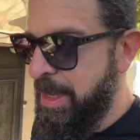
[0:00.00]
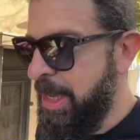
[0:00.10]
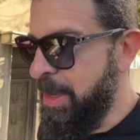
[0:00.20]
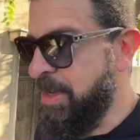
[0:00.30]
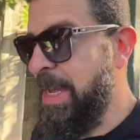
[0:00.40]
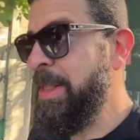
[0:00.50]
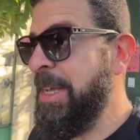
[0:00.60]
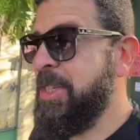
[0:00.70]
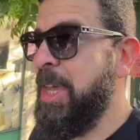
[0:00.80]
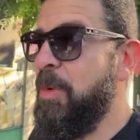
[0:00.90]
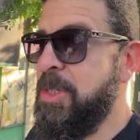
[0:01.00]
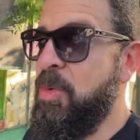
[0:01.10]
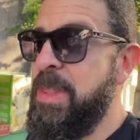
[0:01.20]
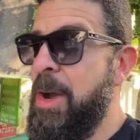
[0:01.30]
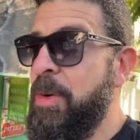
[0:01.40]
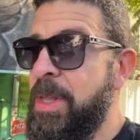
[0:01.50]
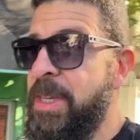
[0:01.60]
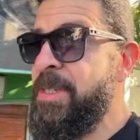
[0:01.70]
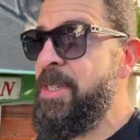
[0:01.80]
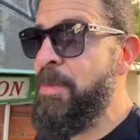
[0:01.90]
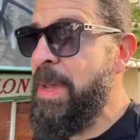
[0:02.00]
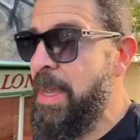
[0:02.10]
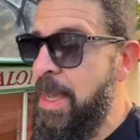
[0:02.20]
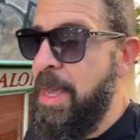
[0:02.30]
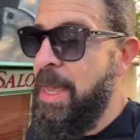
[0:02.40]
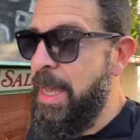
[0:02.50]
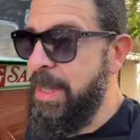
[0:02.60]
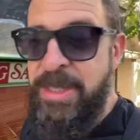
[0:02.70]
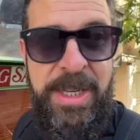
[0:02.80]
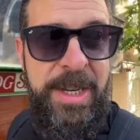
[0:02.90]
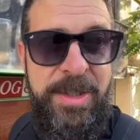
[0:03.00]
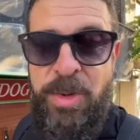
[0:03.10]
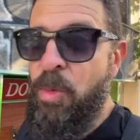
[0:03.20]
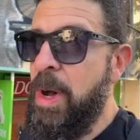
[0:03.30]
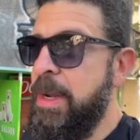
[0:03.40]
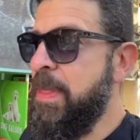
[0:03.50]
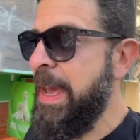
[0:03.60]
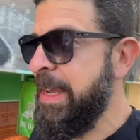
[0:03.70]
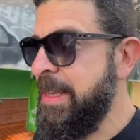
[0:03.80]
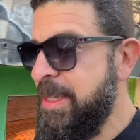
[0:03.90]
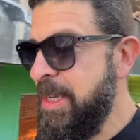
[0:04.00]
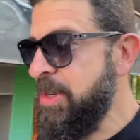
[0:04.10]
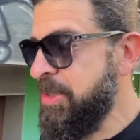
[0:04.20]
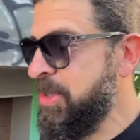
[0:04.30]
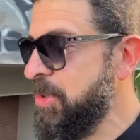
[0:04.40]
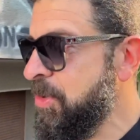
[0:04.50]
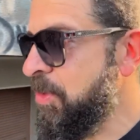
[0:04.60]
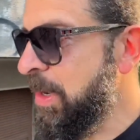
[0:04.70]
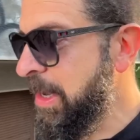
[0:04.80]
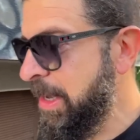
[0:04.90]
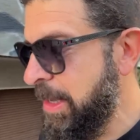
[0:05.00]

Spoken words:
Zelensky was the one that wouldn't listen to me. Zelensky is the one that continues to